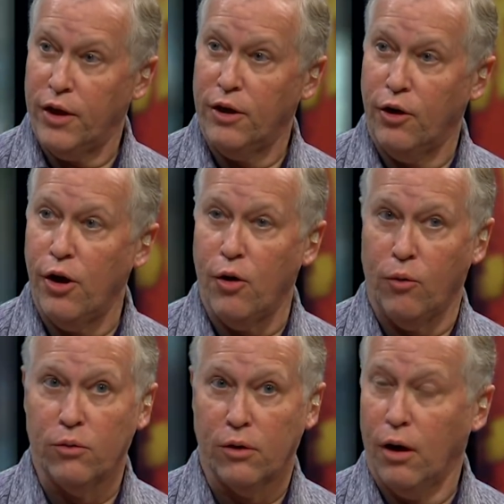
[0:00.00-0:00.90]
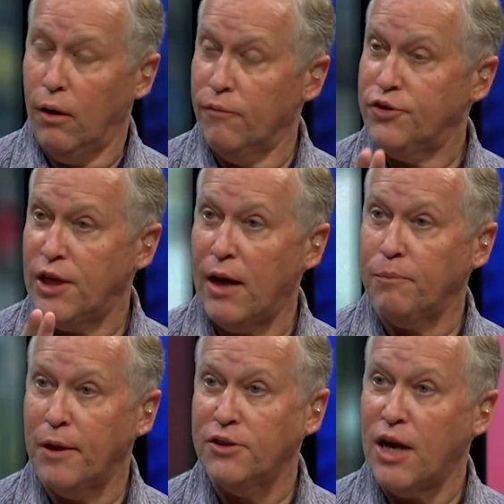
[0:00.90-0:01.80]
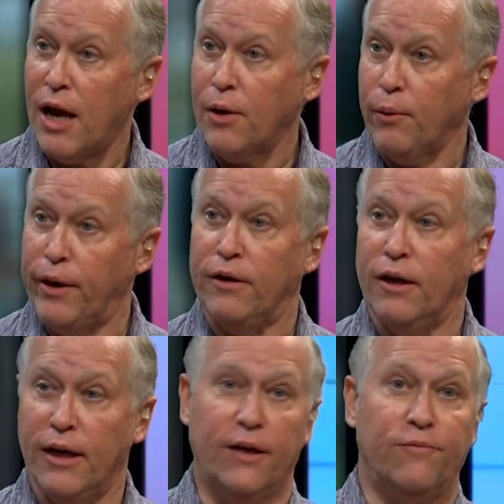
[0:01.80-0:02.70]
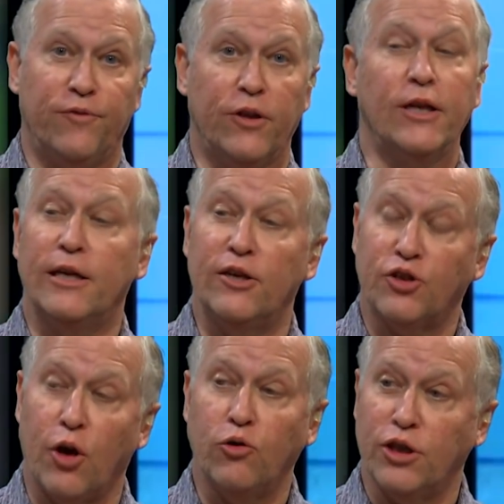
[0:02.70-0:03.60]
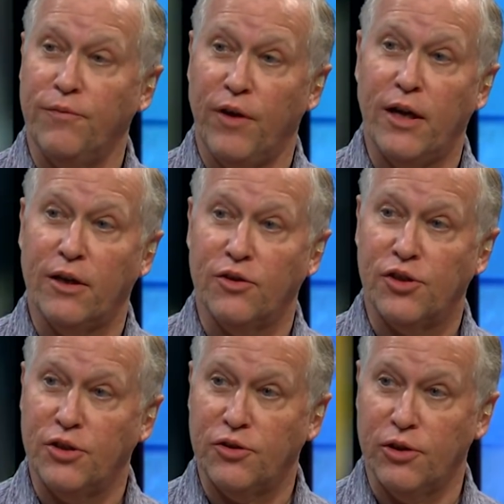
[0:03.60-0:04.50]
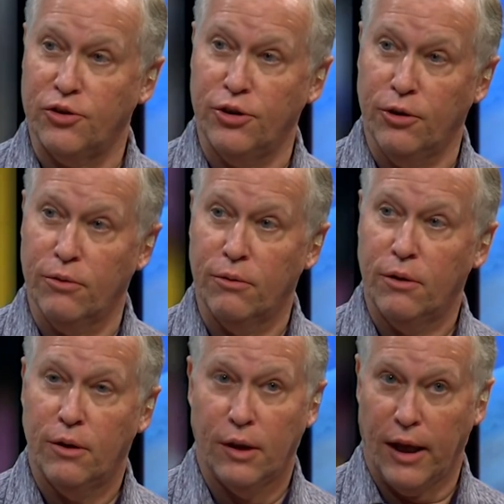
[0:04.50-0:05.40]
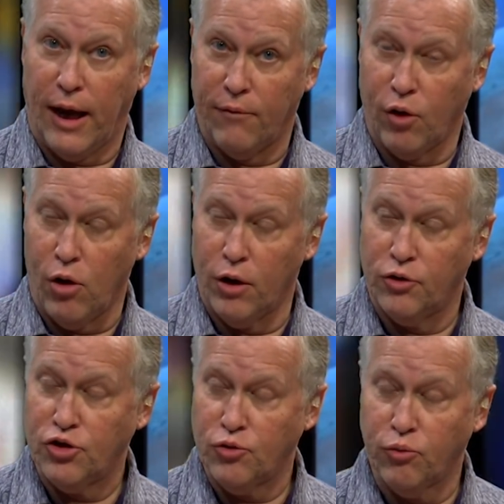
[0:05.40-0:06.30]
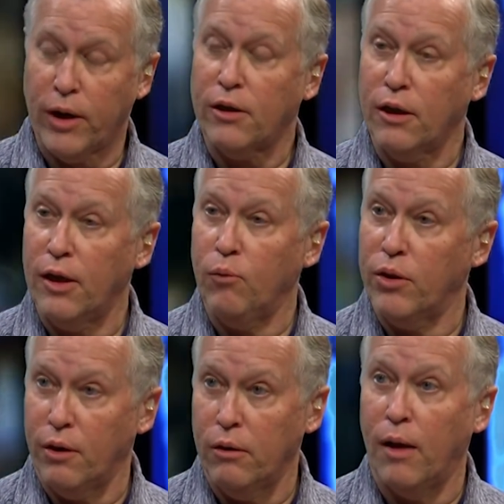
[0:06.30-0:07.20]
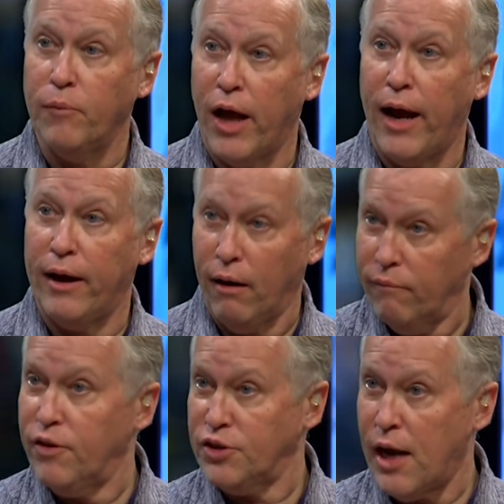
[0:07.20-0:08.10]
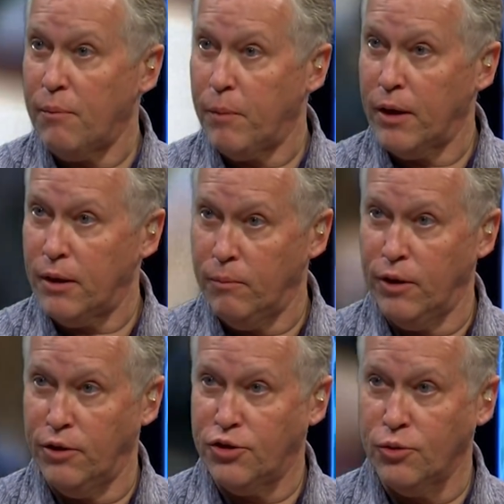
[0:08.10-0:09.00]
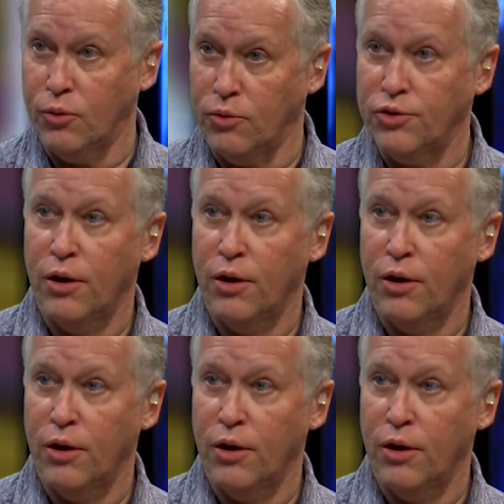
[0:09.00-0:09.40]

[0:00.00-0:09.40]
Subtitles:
thing to note of South Bend's hiring in filling its coaching vacancies this year, they have gone strictly with alumni of the South Bend Community Schools.